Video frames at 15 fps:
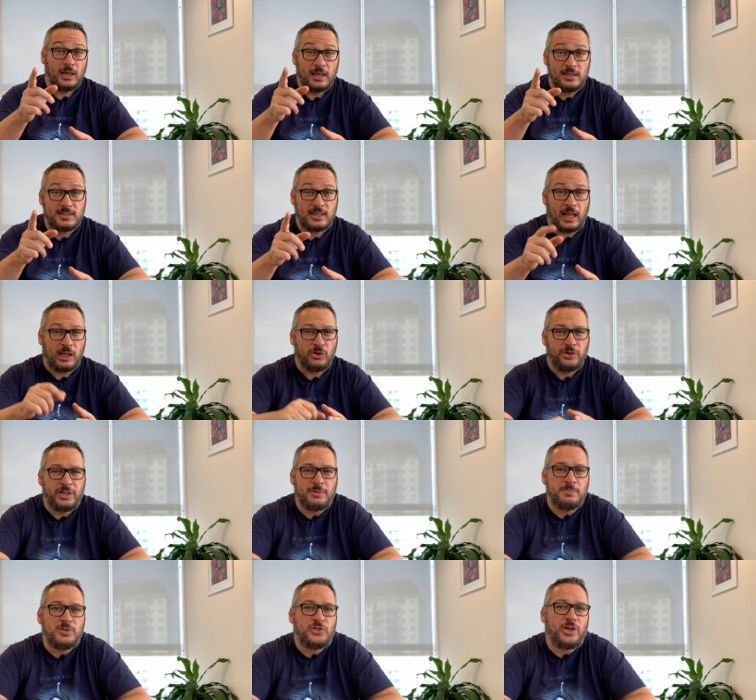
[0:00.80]
Is
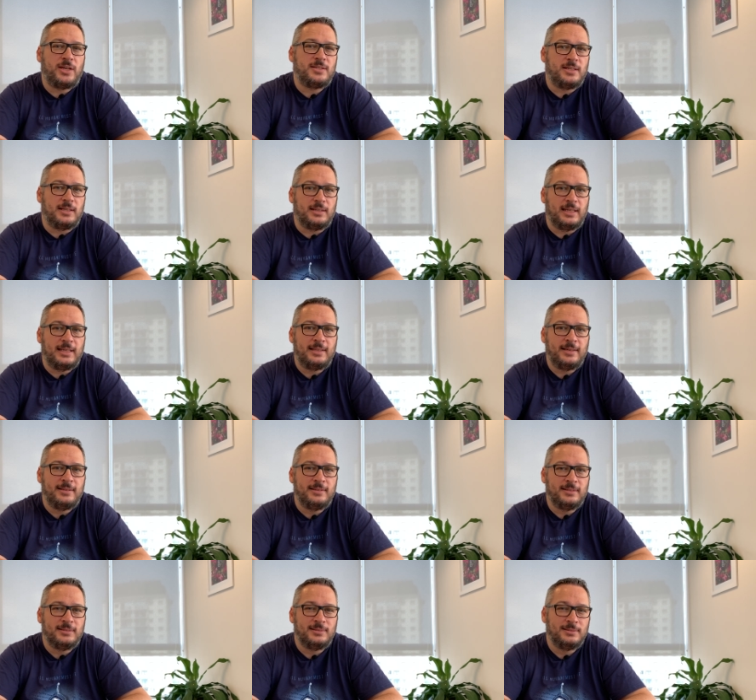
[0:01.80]
algorithm chasing
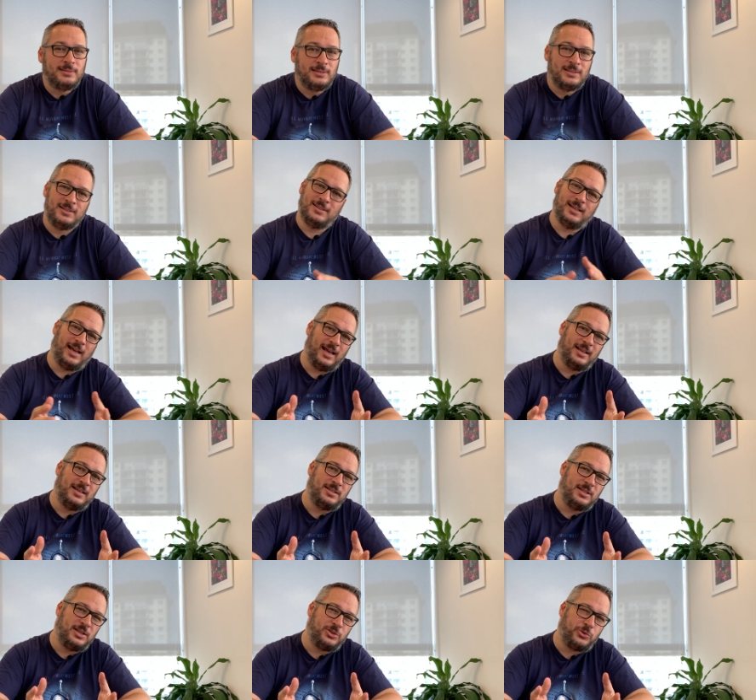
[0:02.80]
needed?
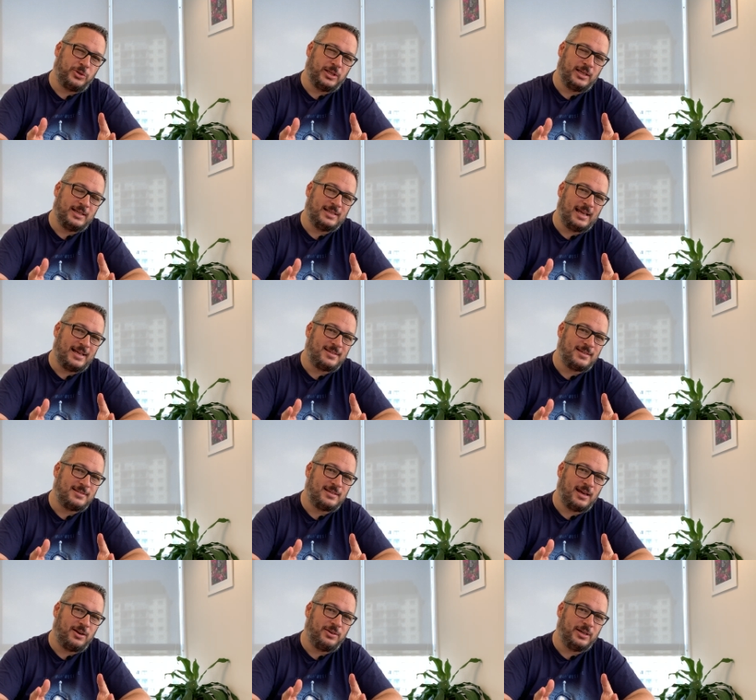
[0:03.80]
And is it really
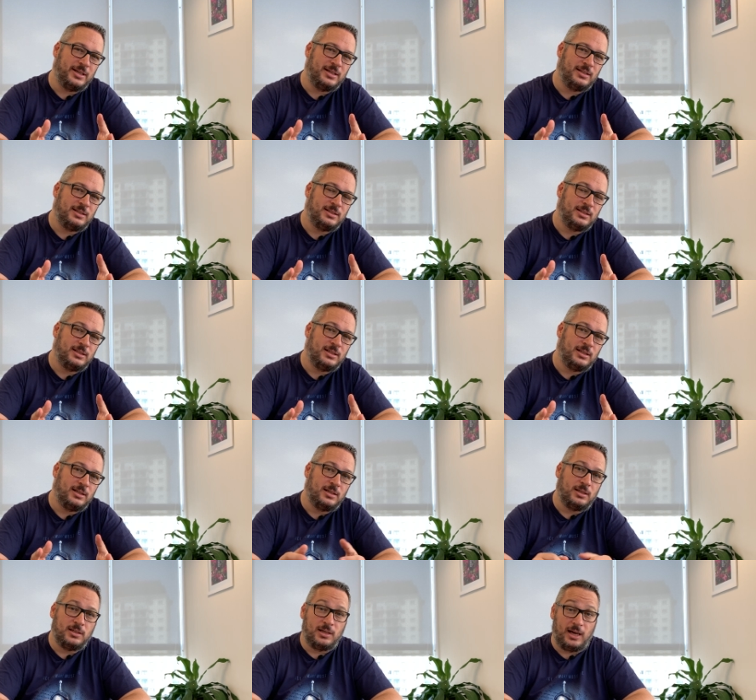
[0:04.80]
necessary?
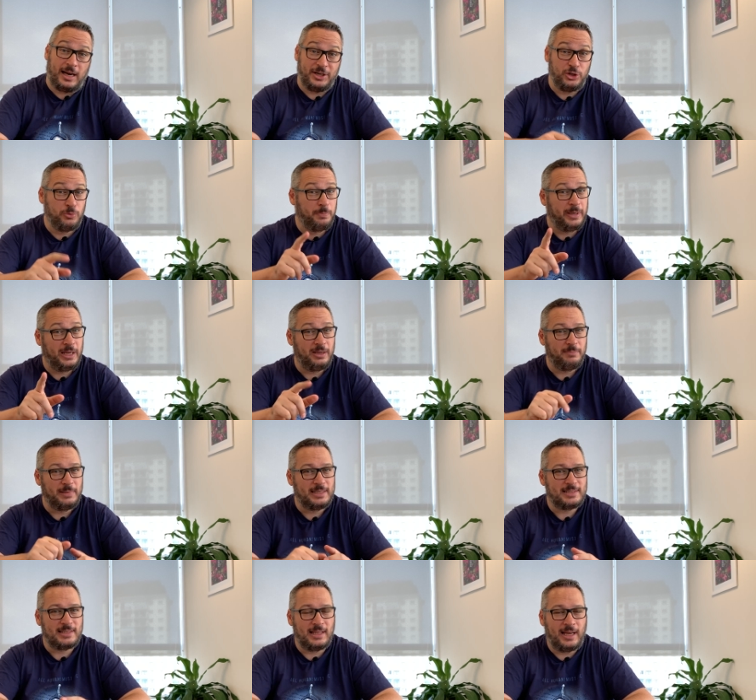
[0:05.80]
Are you being
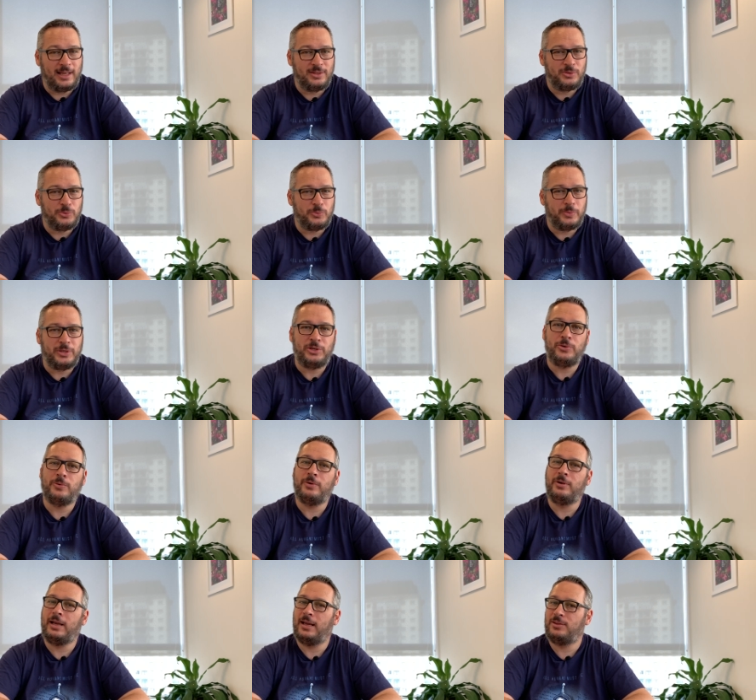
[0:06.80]
misled when
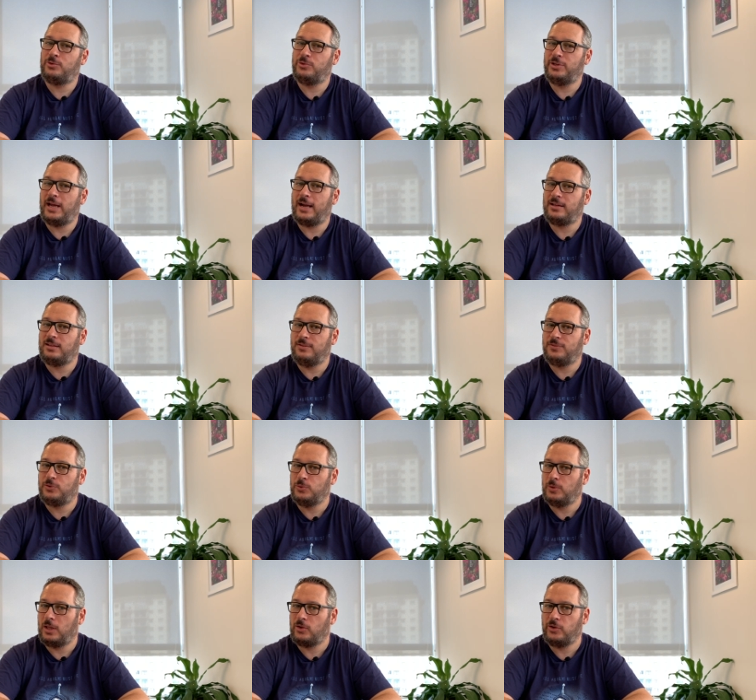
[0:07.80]
you get reactive
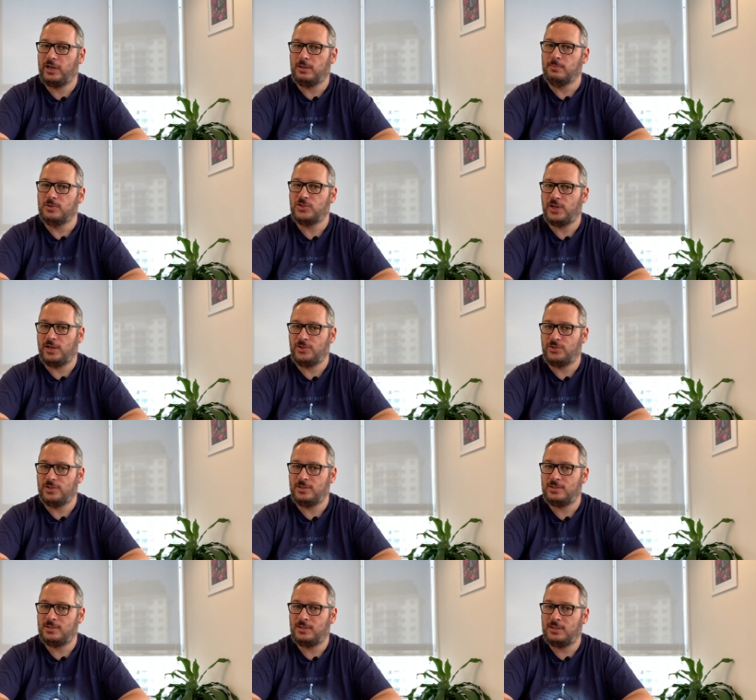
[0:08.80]
to algorithm
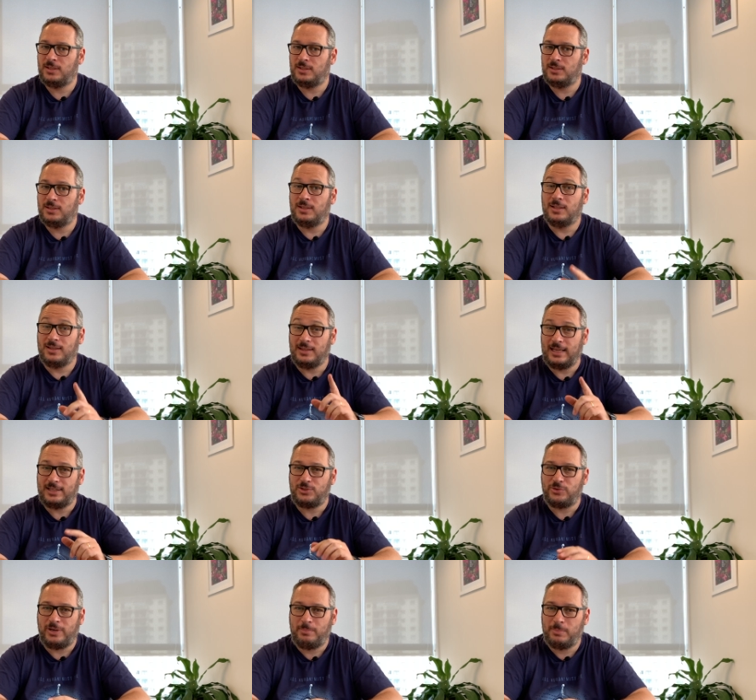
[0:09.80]
changes?
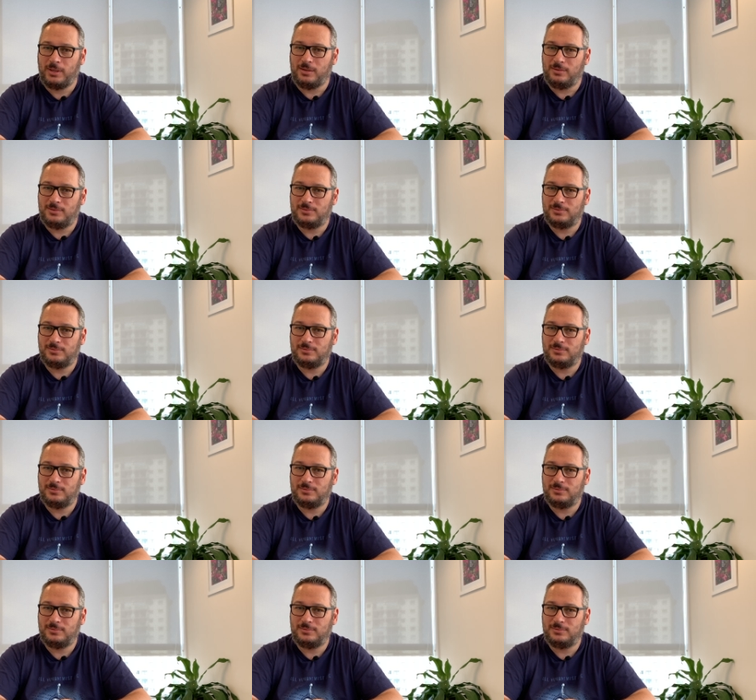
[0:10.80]
Let's ramble.